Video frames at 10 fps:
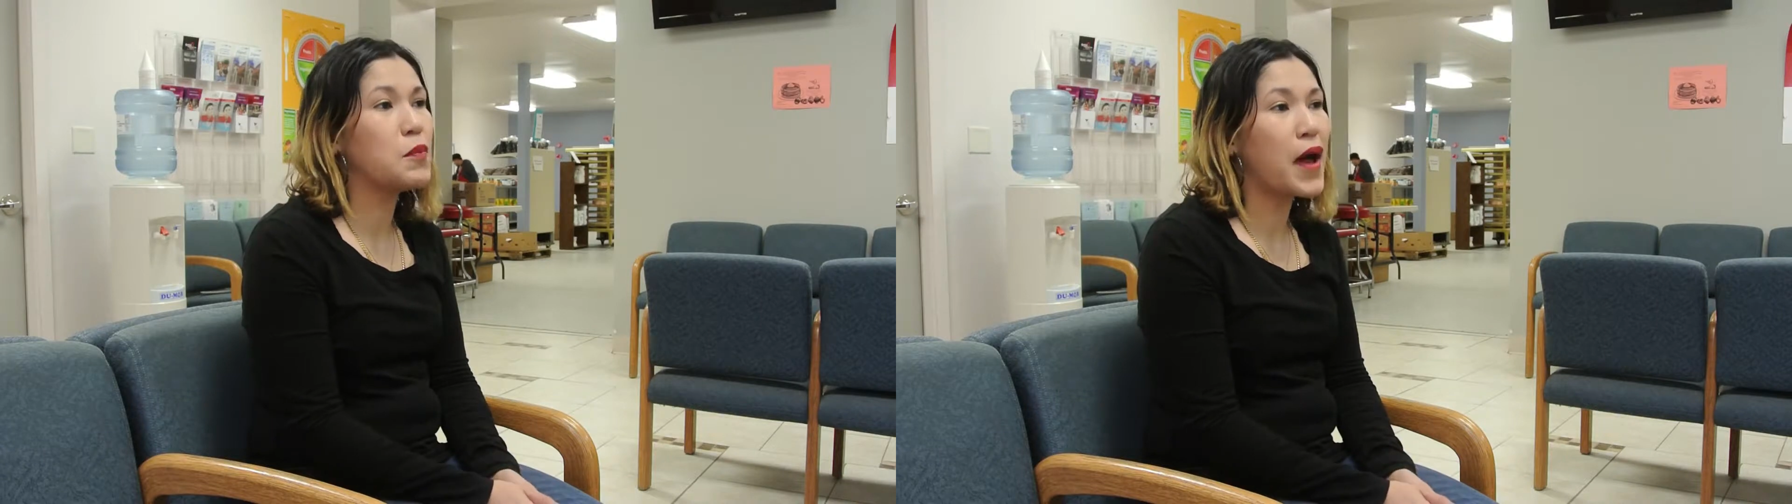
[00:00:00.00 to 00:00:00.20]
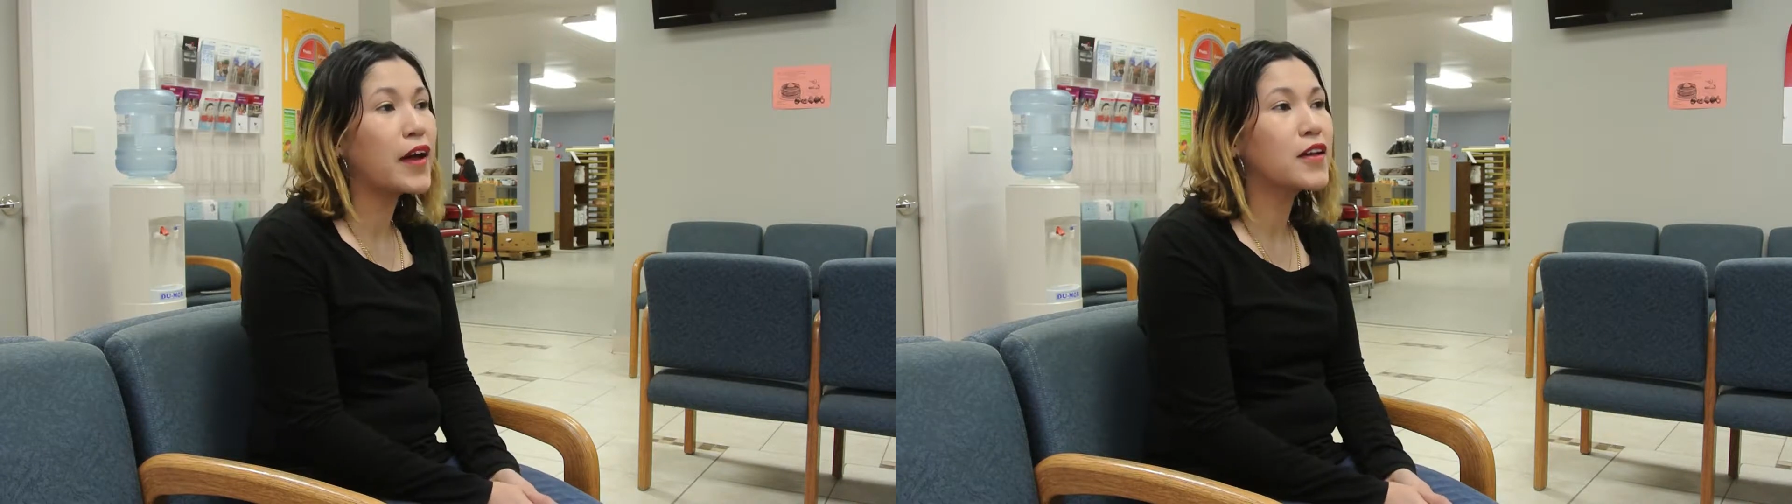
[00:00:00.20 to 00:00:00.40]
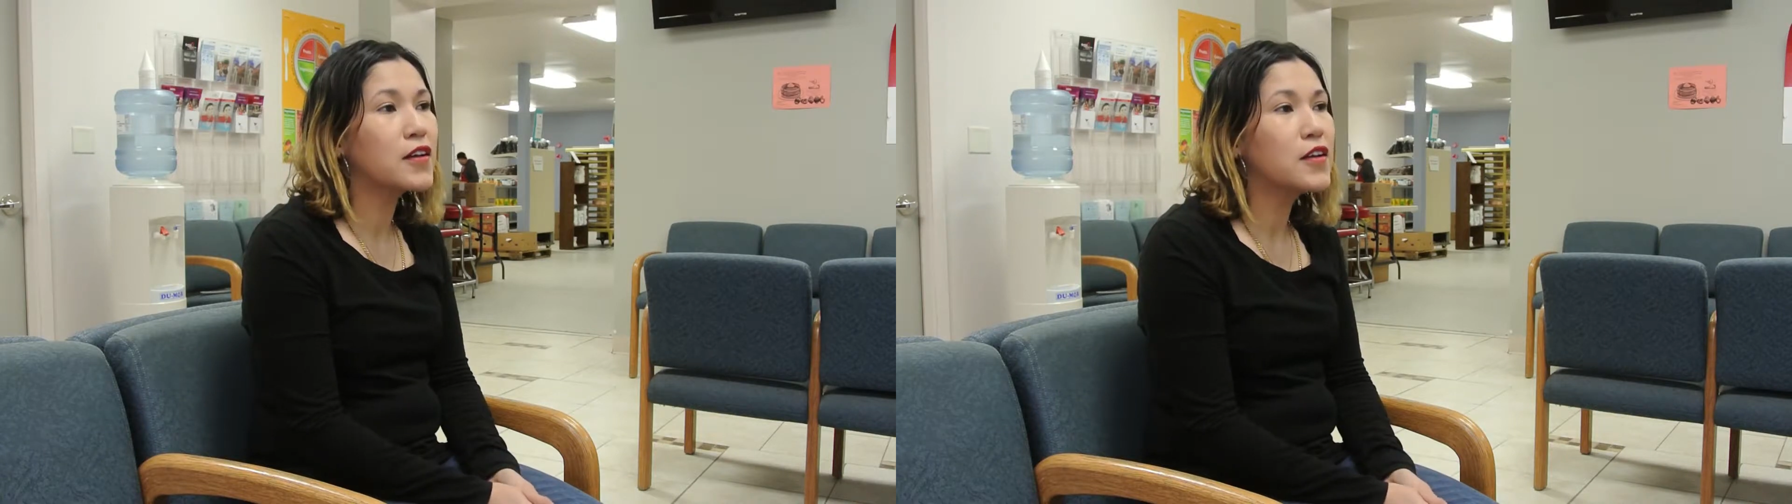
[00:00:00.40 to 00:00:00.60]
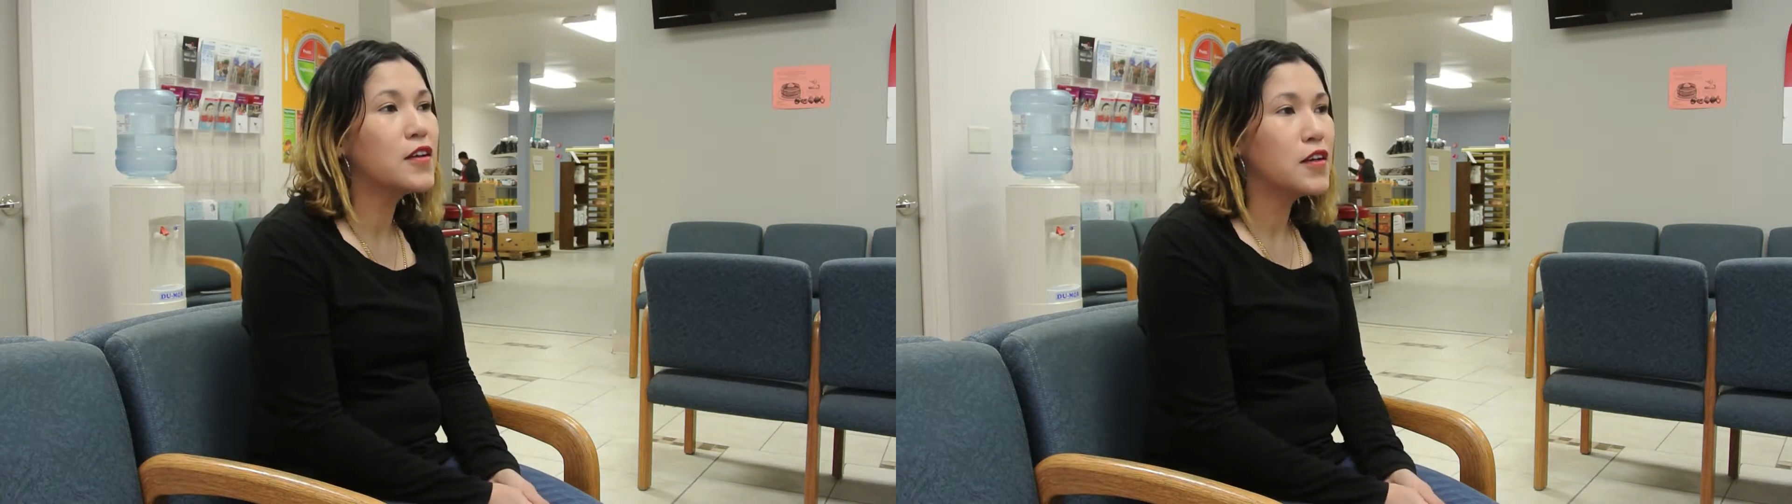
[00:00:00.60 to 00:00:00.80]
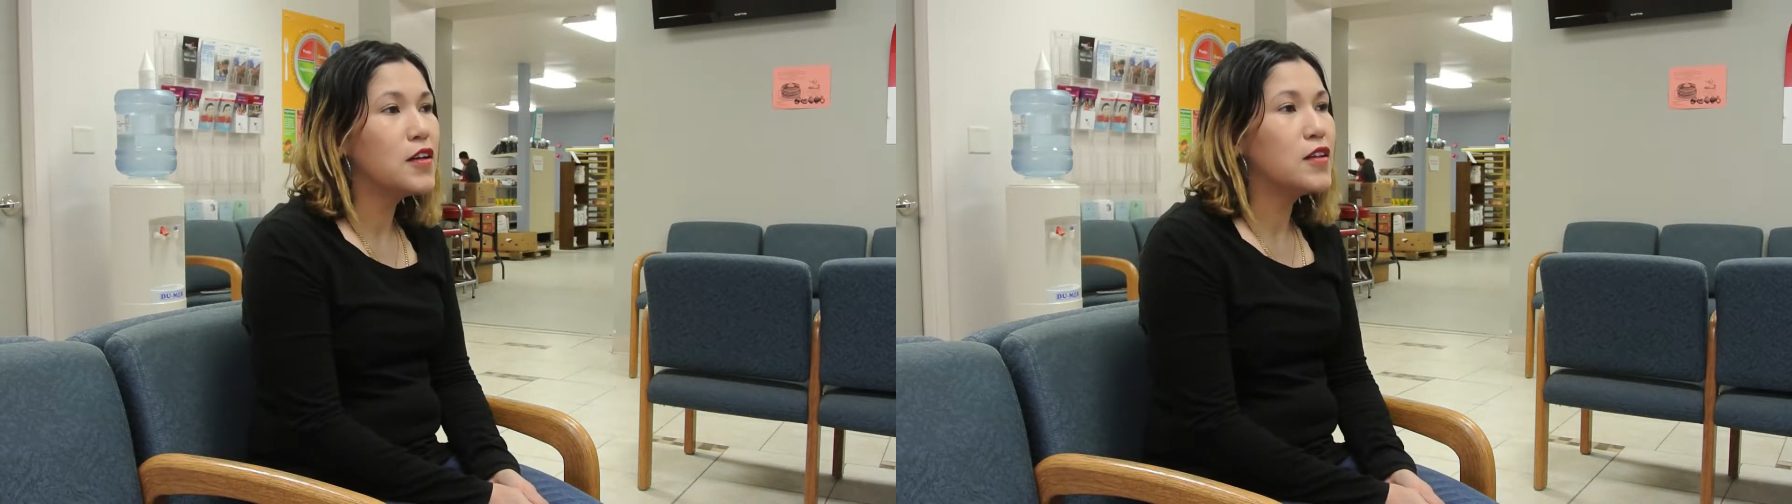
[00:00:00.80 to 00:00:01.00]
back
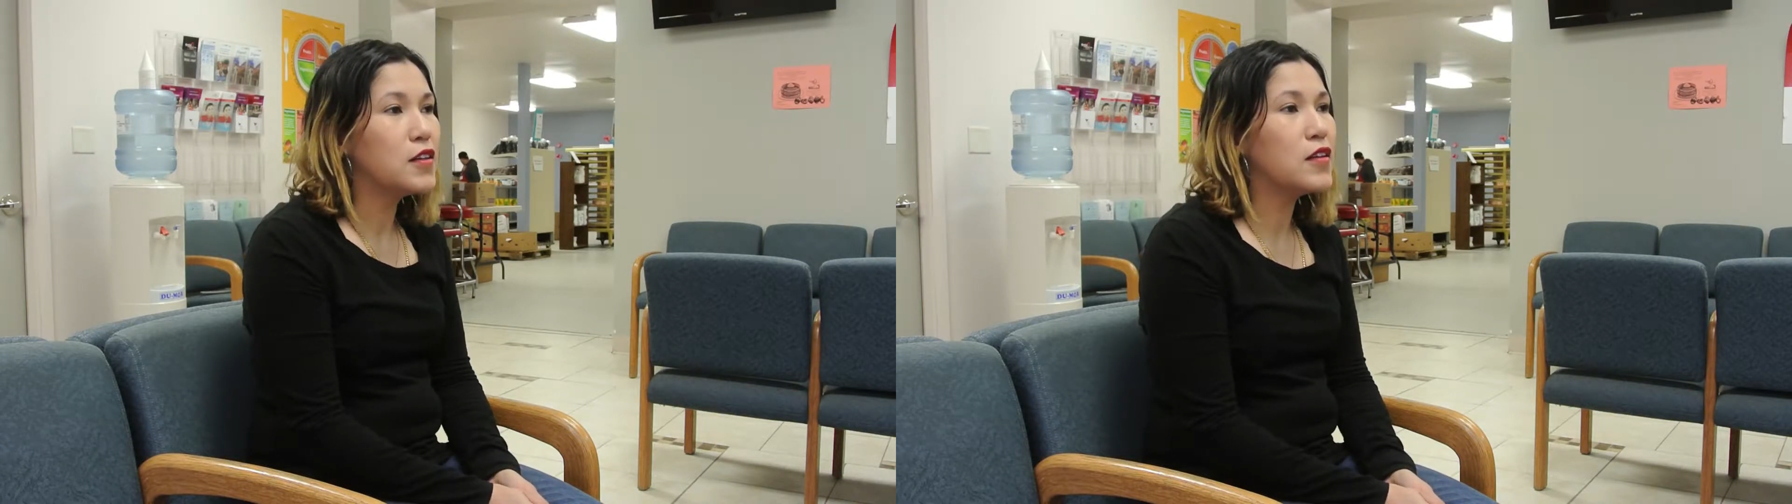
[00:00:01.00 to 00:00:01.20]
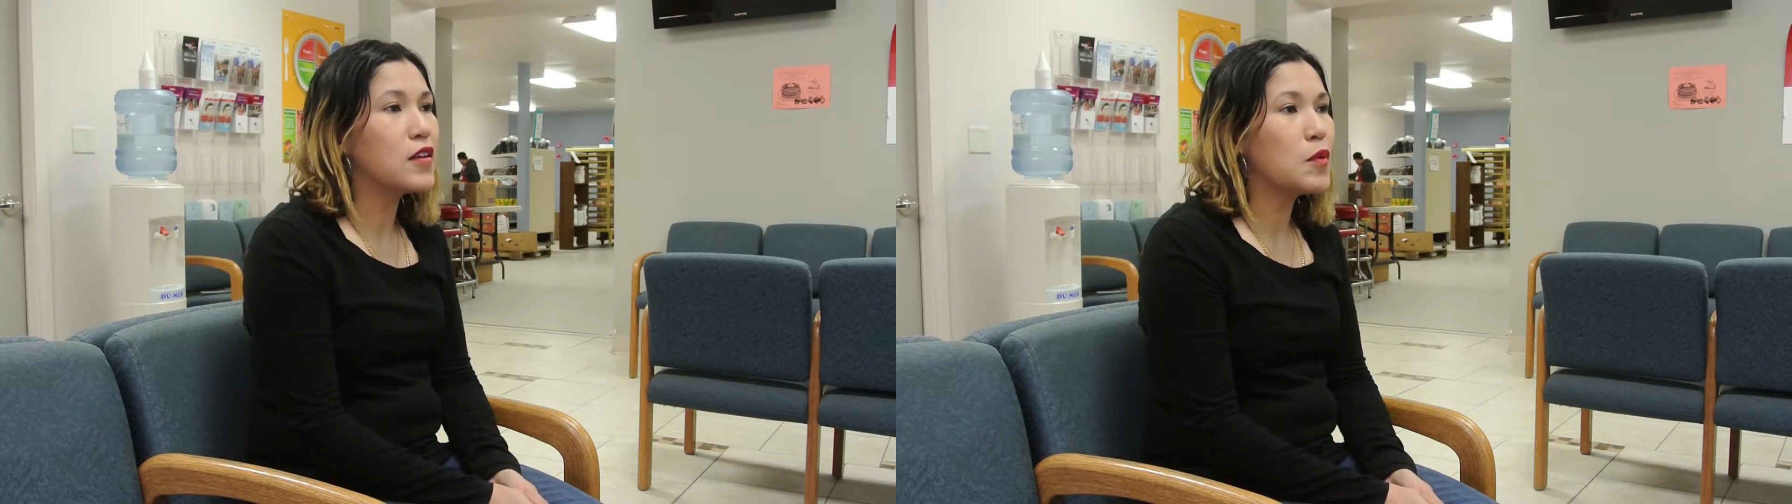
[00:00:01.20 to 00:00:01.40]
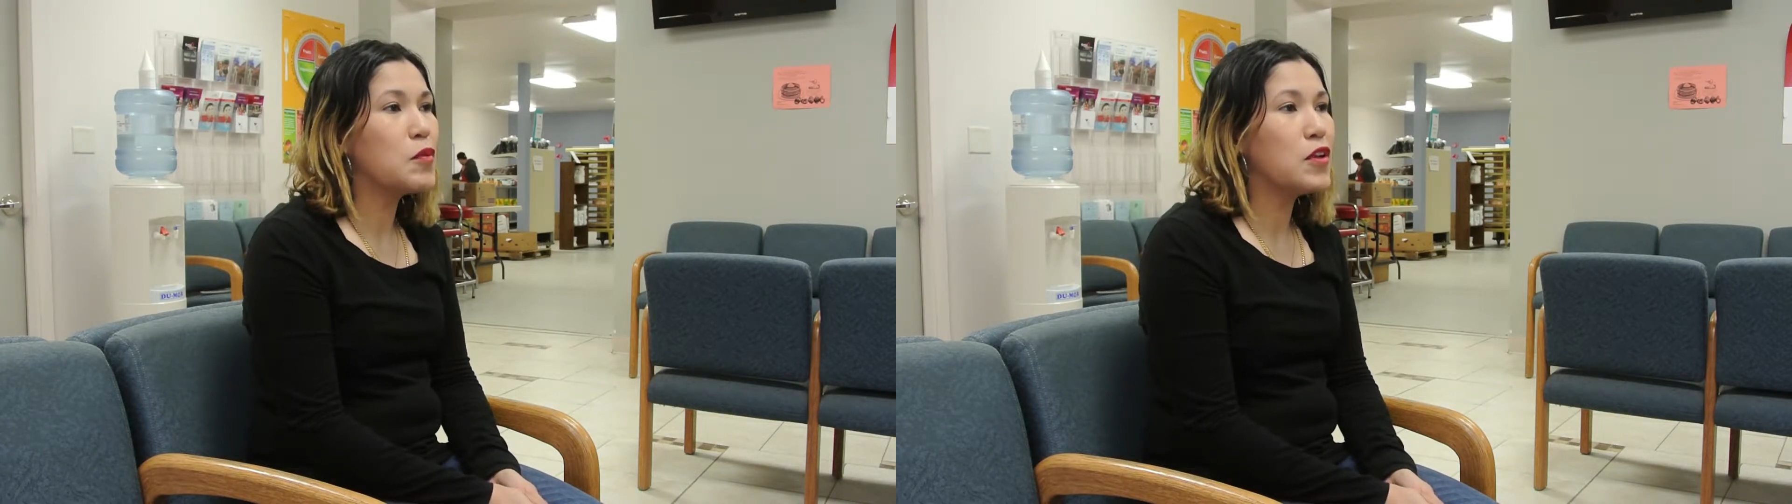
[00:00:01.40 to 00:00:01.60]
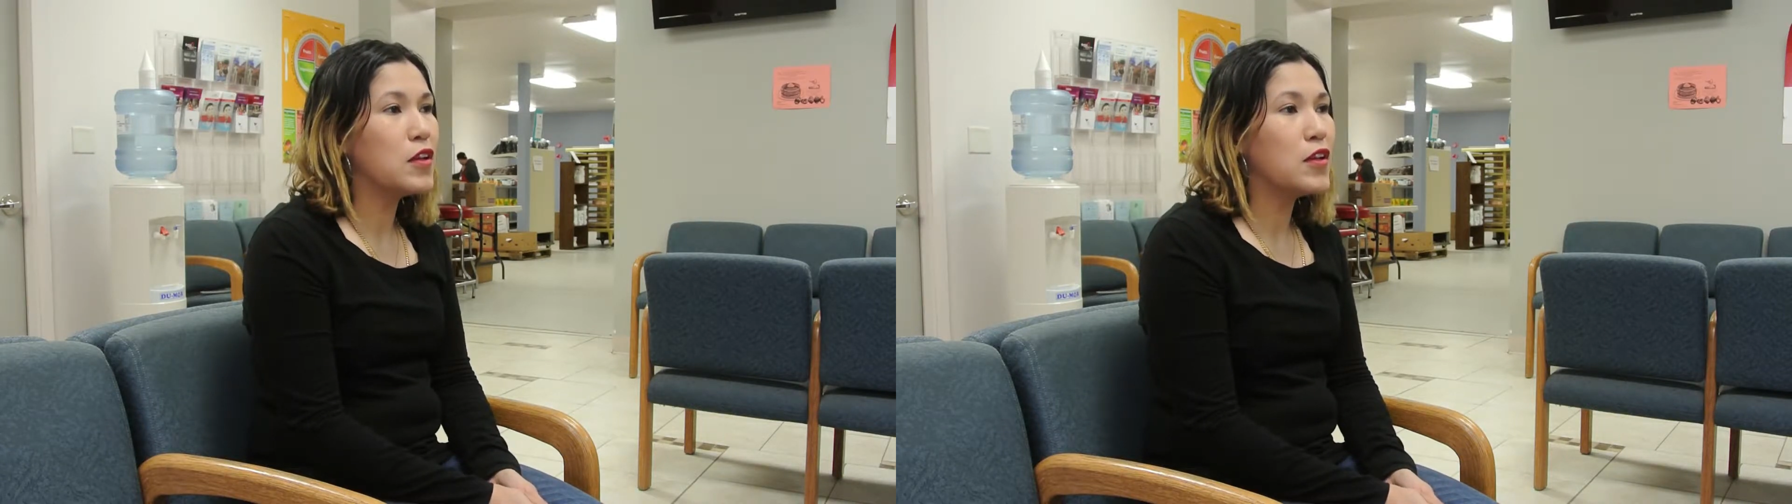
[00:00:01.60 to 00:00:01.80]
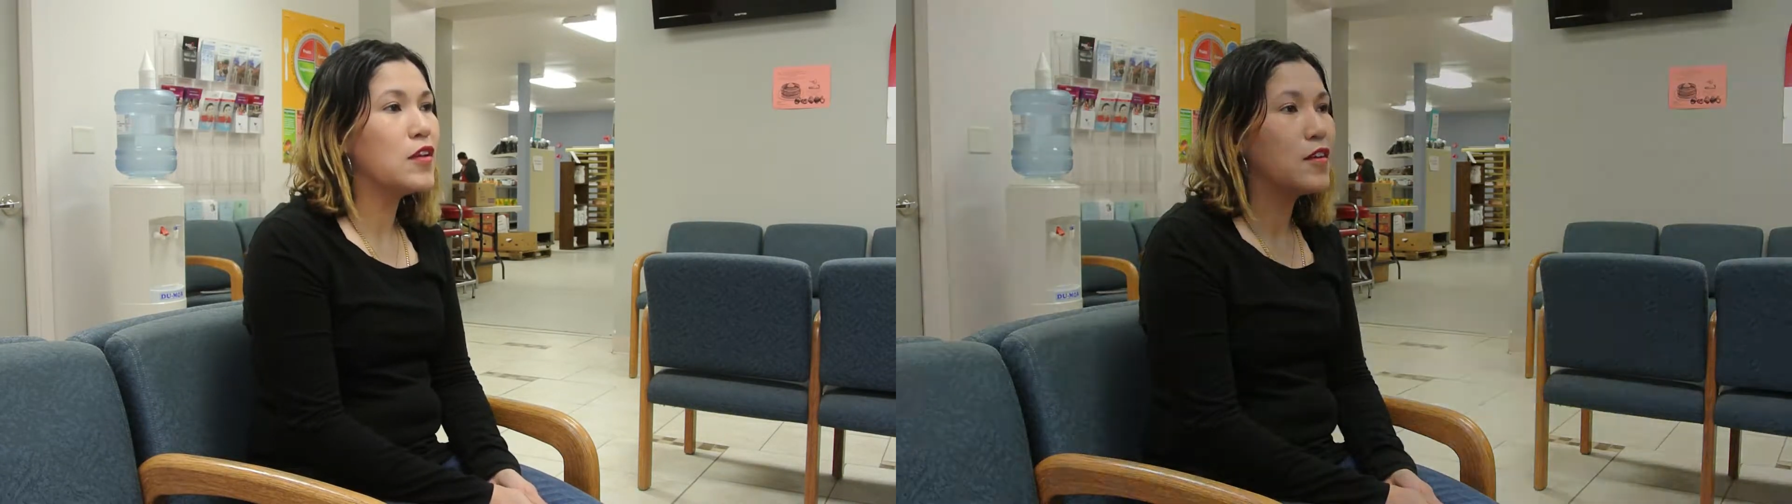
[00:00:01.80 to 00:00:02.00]
to the
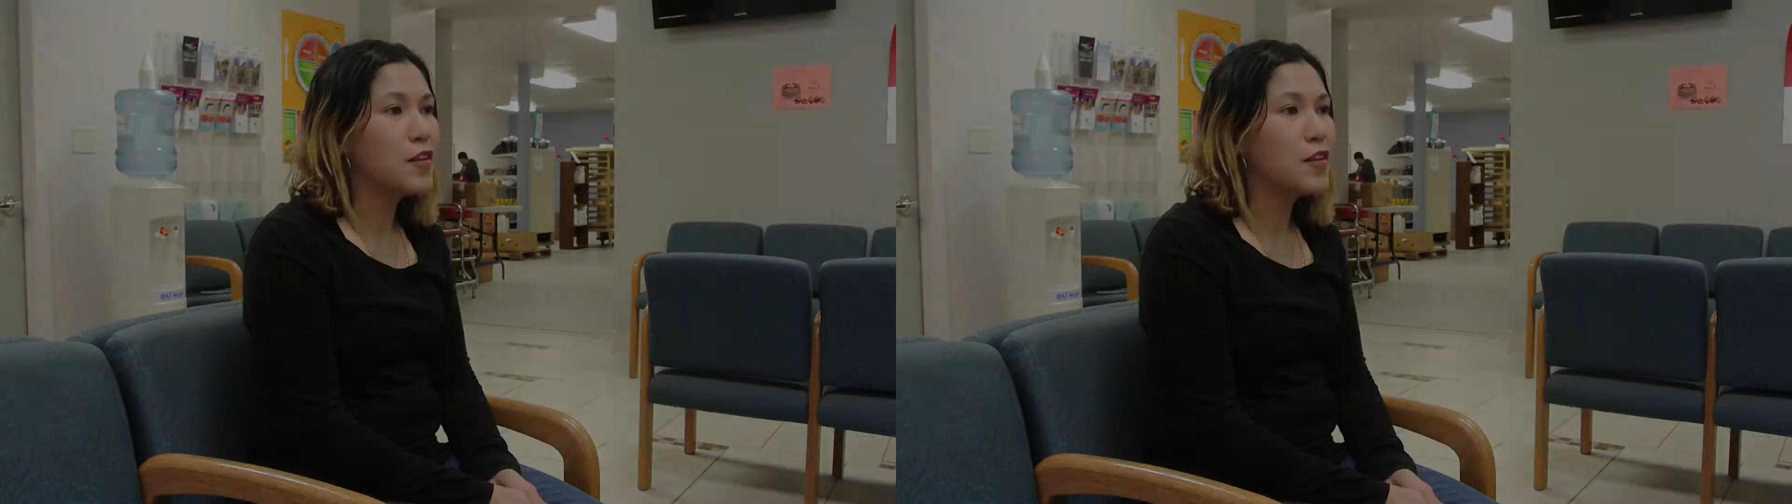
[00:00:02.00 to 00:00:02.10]
community.